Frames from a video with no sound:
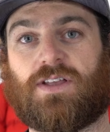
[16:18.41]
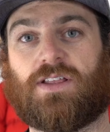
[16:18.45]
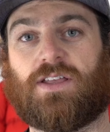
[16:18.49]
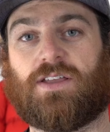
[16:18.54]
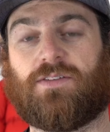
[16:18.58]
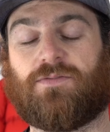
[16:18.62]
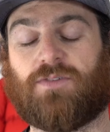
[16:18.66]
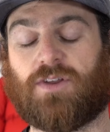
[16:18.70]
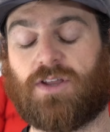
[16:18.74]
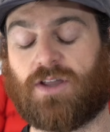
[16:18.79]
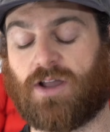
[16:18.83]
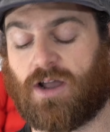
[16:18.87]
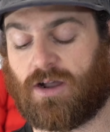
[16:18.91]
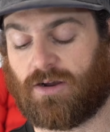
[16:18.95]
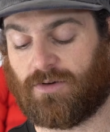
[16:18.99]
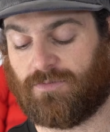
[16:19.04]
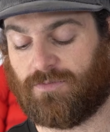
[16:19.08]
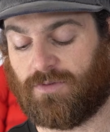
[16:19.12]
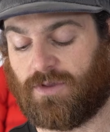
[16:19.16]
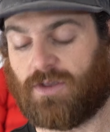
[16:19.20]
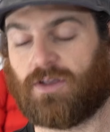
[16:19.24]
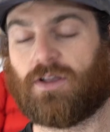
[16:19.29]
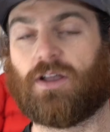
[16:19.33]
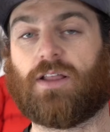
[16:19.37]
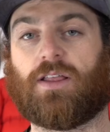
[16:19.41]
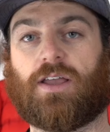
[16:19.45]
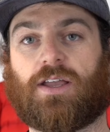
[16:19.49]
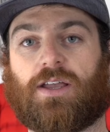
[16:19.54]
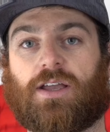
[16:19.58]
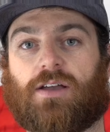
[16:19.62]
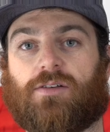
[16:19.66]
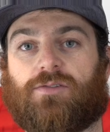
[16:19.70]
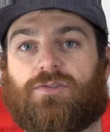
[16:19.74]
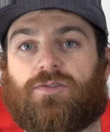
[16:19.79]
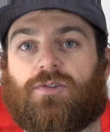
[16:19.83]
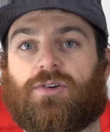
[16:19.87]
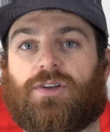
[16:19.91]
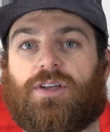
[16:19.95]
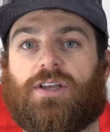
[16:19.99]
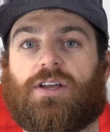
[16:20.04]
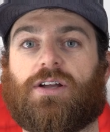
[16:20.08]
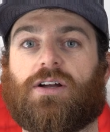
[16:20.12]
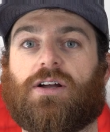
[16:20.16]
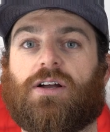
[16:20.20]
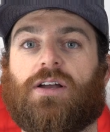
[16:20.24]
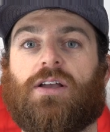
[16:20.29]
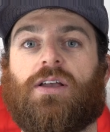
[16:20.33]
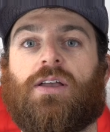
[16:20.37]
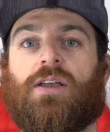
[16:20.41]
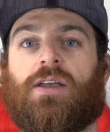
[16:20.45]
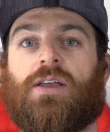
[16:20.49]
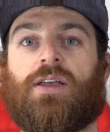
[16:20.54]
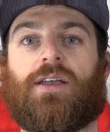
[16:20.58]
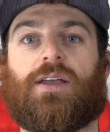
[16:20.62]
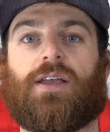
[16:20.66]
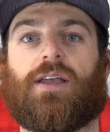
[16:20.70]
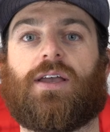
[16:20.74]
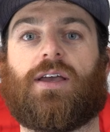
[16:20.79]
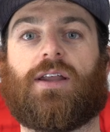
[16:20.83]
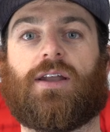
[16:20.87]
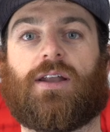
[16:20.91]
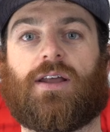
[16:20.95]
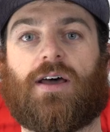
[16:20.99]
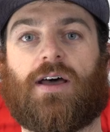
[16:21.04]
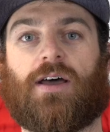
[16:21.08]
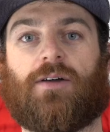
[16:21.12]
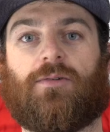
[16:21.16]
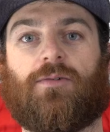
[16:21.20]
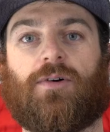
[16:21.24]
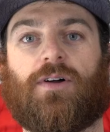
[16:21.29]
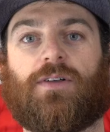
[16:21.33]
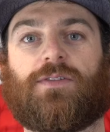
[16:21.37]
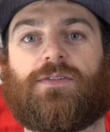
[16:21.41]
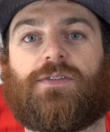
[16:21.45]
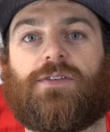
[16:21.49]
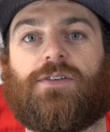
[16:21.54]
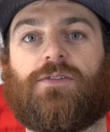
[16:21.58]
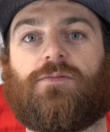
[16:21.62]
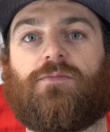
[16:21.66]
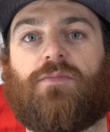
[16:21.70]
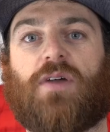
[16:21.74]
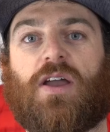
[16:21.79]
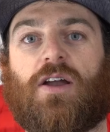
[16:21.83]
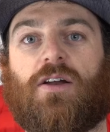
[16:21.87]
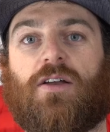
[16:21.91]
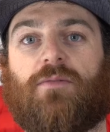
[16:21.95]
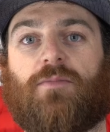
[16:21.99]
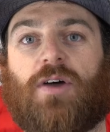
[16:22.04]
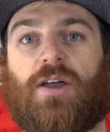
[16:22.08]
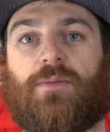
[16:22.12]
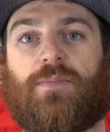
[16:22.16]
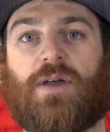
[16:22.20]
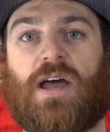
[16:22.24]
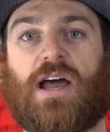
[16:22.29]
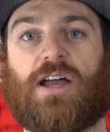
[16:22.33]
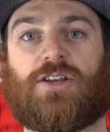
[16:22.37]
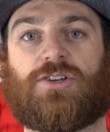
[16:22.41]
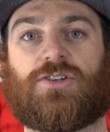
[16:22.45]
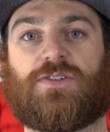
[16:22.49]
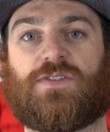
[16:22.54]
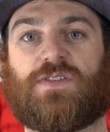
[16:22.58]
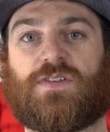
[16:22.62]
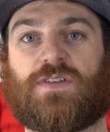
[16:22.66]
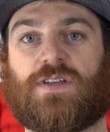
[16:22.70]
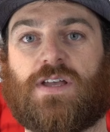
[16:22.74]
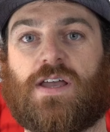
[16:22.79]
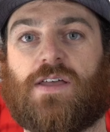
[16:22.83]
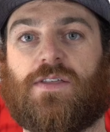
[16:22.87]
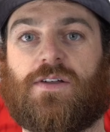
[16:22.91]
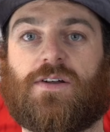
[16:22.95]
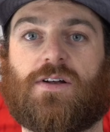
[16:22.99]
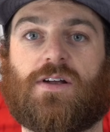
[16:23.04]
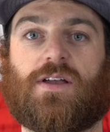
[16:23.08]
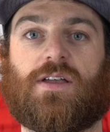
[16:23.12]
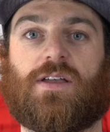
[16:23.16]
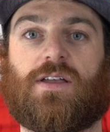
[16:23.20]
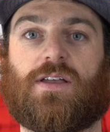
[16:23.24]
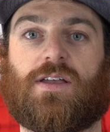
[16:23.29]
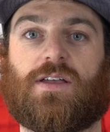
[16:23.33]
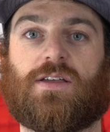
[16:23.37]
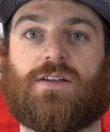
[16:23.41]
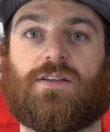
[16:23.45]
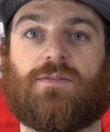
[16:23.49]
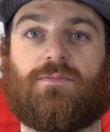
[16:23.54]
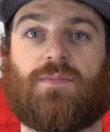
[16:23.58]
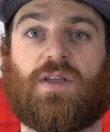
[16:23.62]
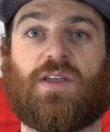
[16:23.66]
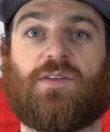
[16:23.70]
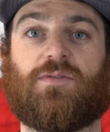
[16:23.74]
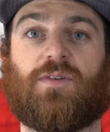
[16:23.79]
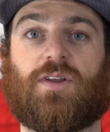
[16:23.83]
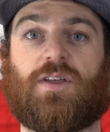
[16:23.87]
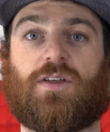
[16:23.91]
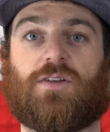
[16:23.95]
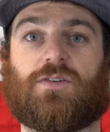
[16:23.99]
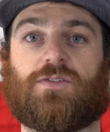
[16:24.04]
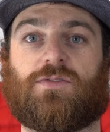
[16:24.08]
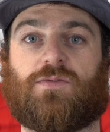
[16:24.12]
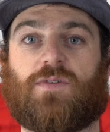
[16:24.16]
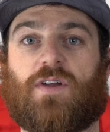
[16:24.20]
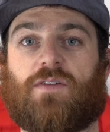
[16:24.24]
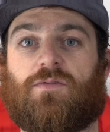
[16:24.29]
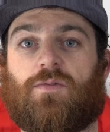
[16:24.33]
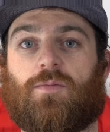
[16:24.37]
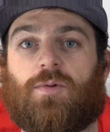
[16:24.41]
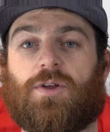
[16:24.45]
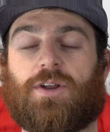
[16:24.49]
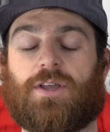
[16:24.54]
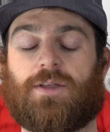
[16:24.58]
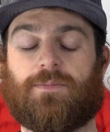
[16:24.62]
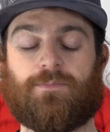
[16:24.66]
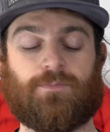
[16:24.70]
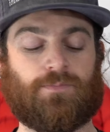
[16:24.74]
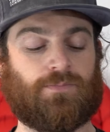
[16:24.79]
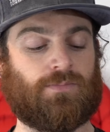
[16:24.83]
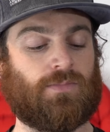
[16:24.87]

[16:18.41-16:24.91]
I like videography, I like outdoor gear, and I want to marry my passions together and make videos for everybody